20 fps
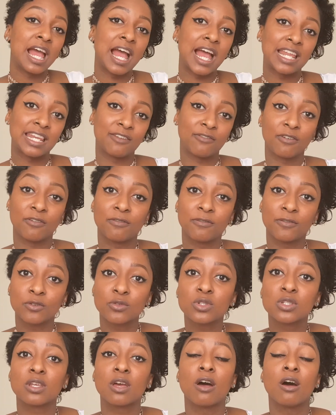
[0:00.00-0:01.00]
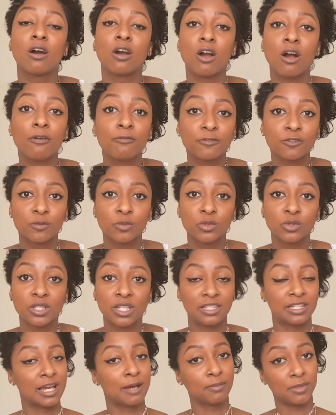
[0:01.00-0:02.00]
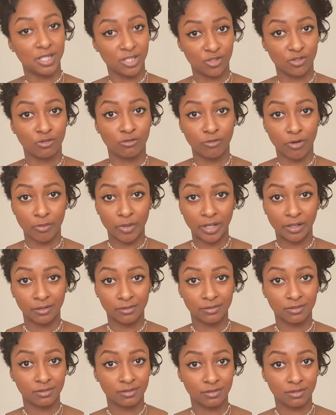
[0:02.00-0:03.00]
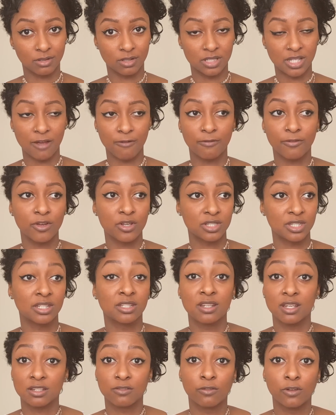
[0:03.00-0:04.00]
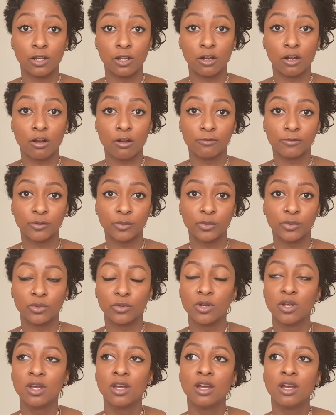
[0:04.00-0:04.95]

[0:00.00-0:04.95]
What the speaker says: And if it feels uncomfortable, then that means you're growing. Because at first it does feel uncomfortable.